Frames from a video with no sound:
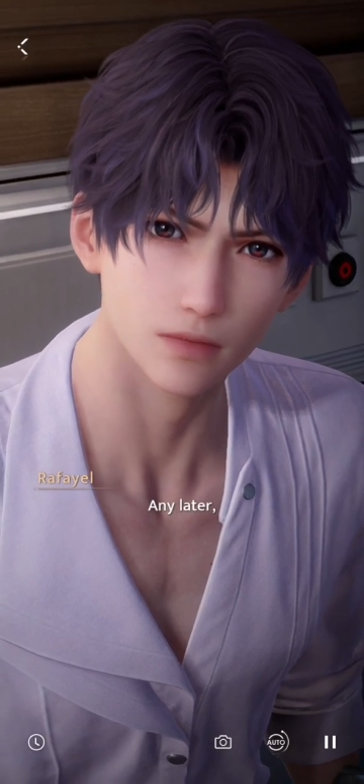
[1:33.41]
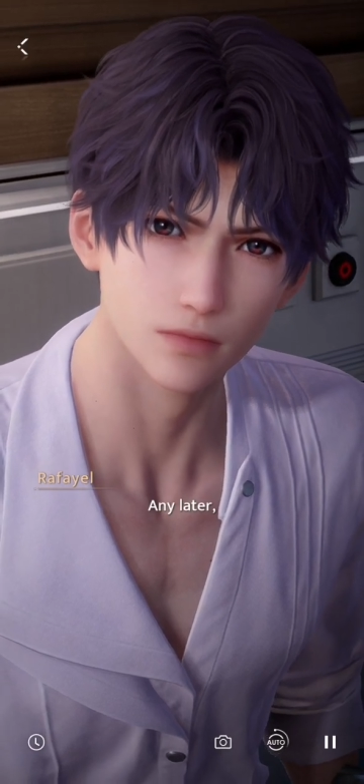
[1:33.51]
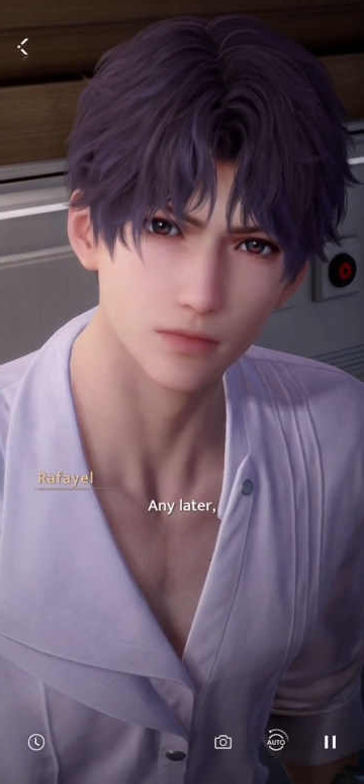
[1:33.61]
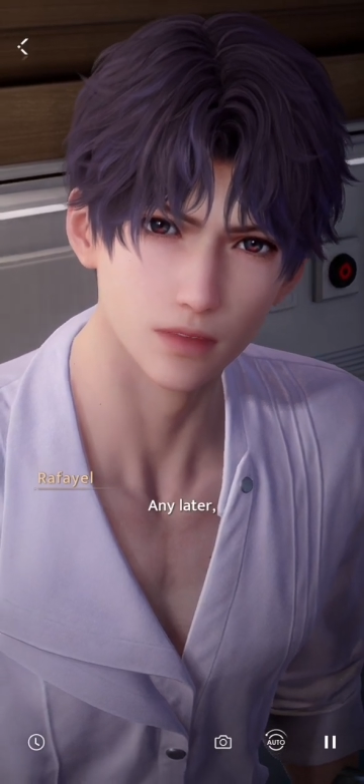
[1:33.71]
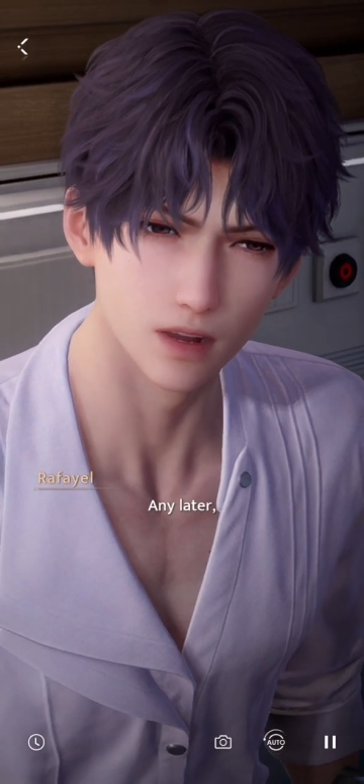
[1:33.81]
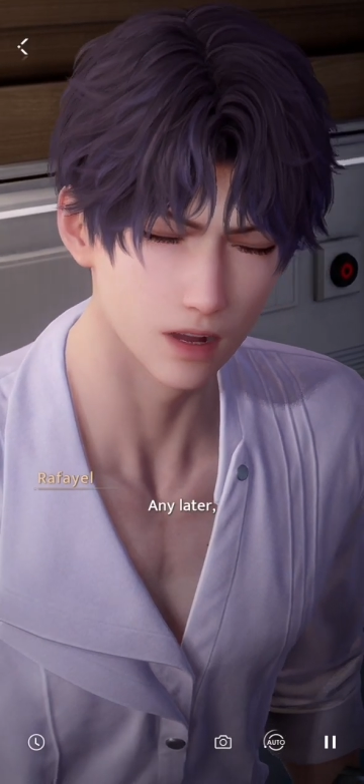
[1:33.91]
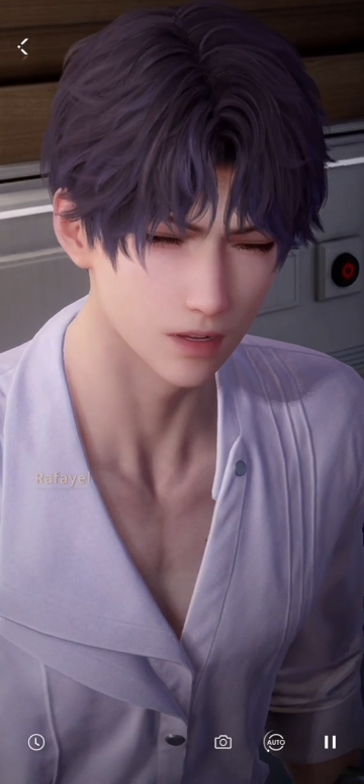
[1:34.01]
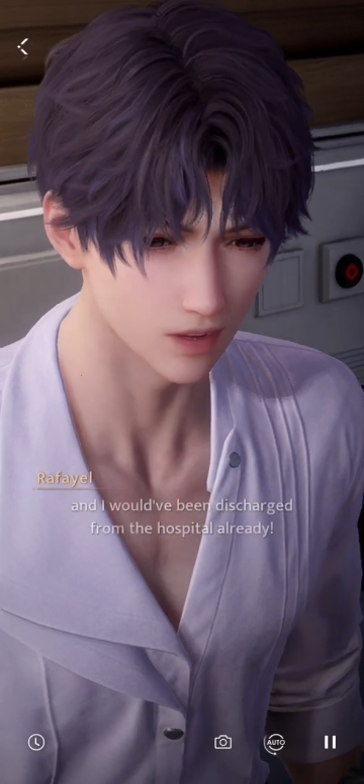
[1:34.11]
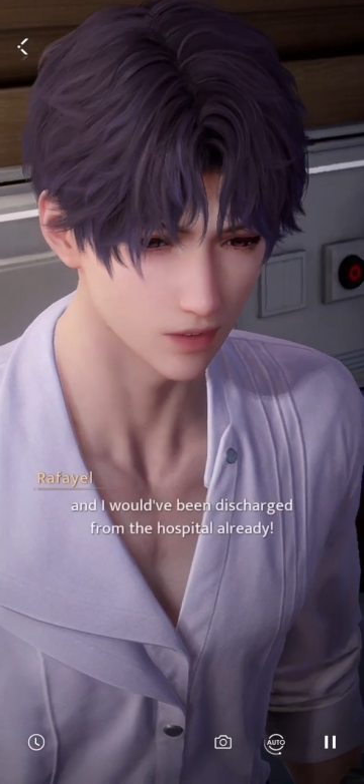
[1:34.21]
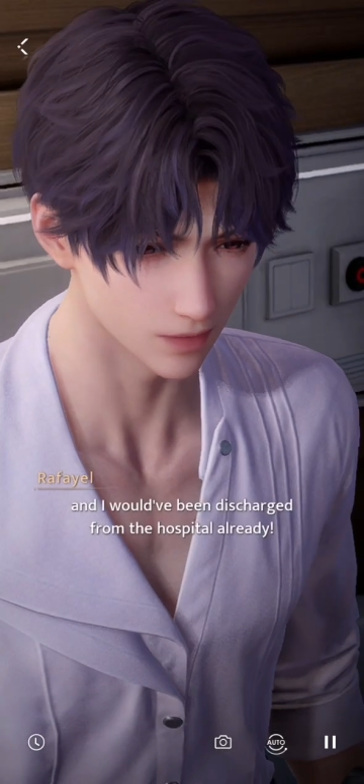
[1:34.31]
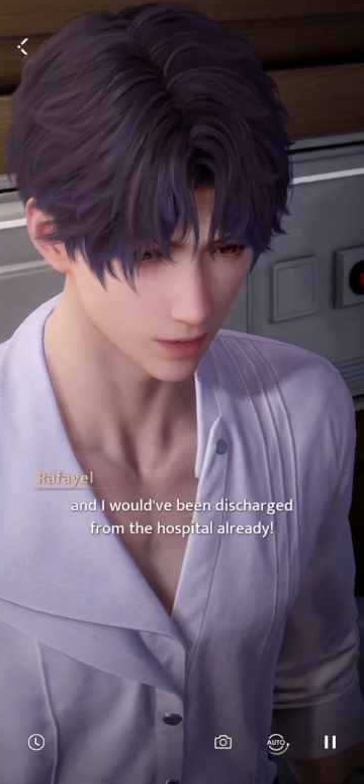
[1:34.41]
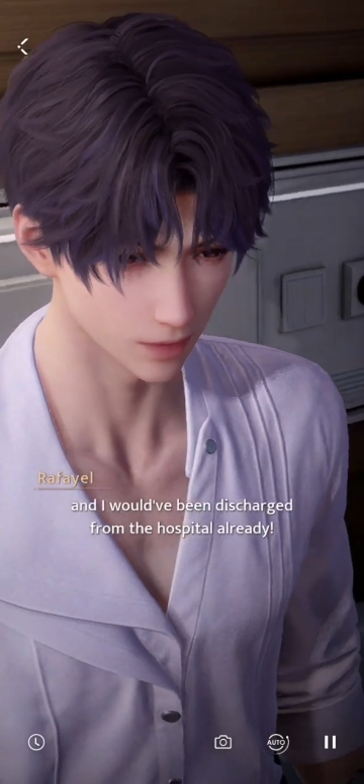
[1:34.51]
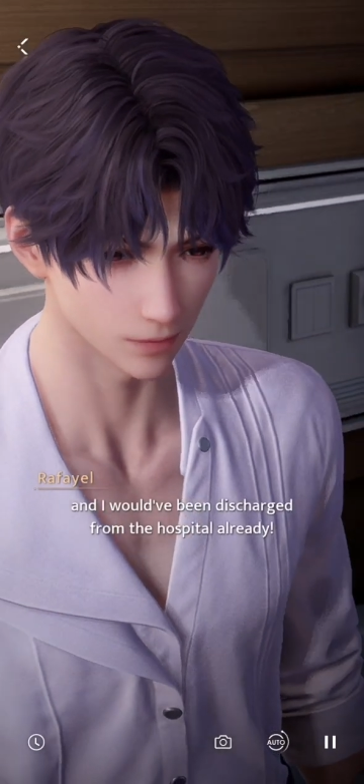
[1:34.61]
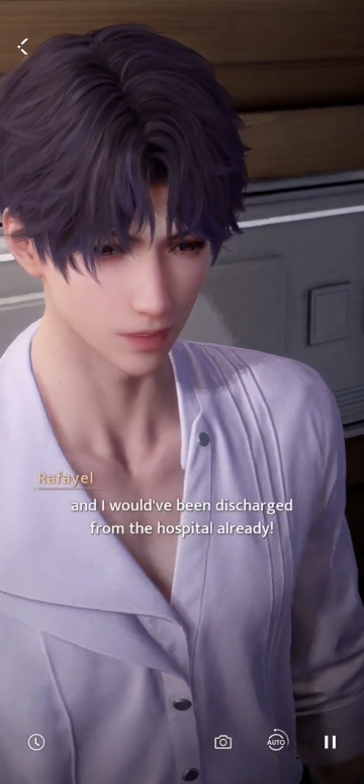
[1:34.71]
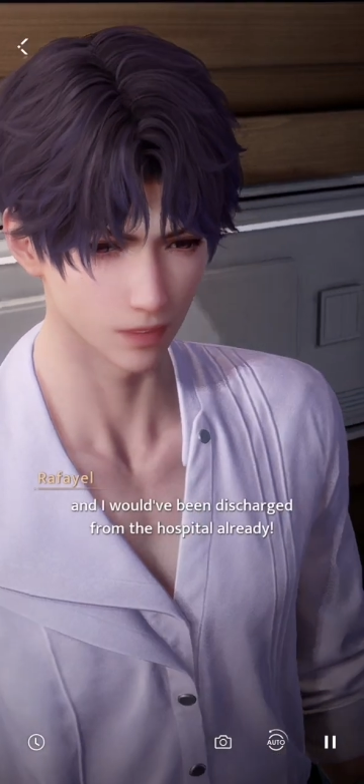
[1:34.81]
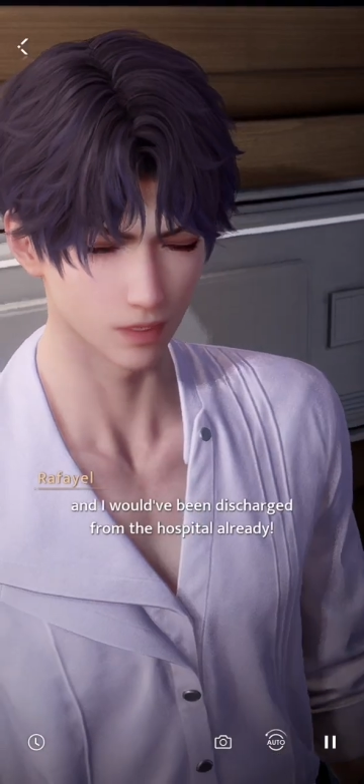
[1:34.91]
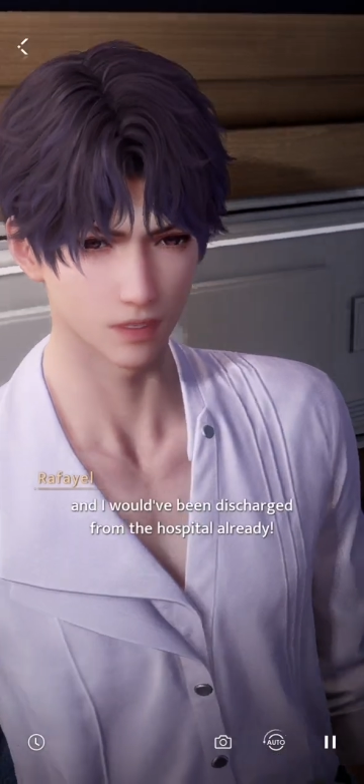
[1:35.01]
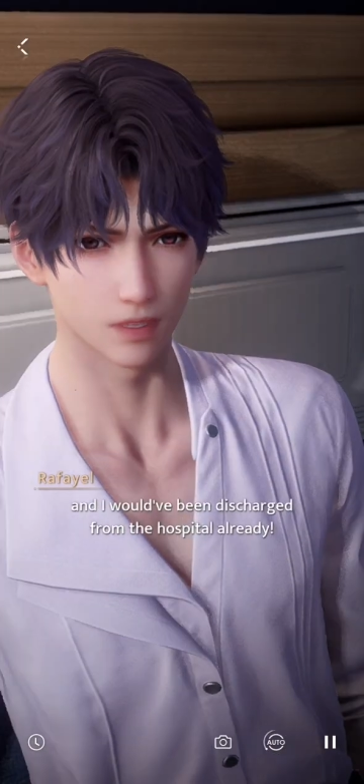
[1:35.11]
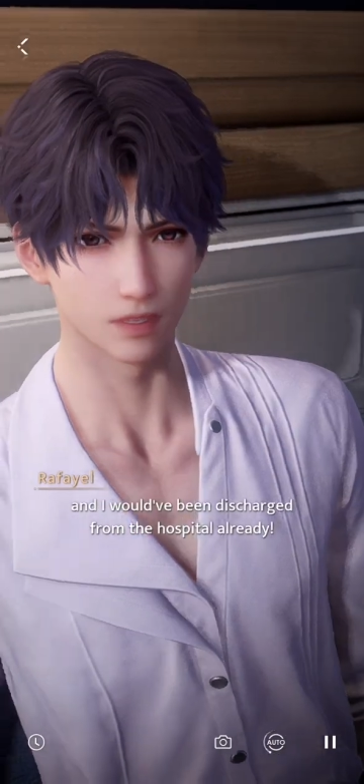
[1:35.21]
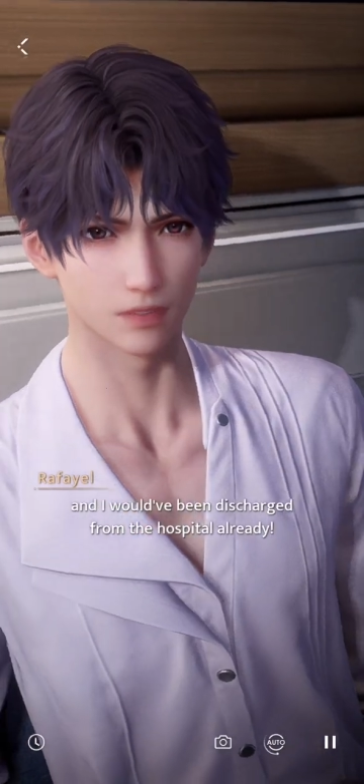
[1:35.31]
Any later and I would have been
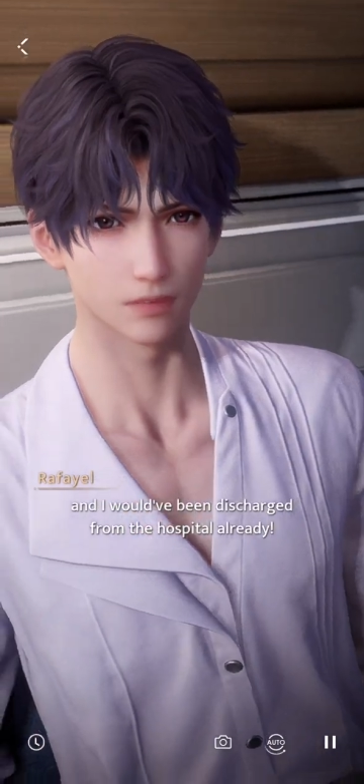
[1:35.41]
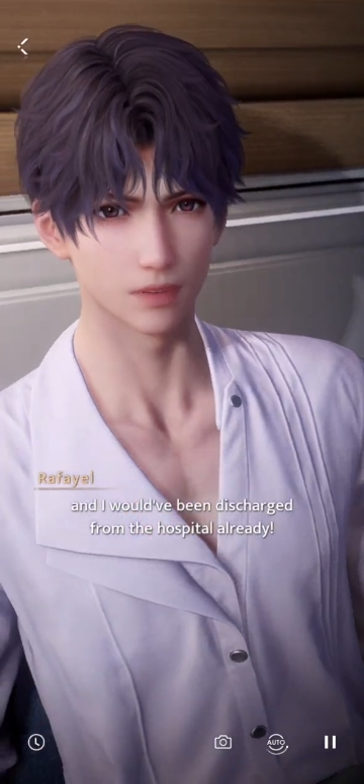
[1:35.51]
discharged from the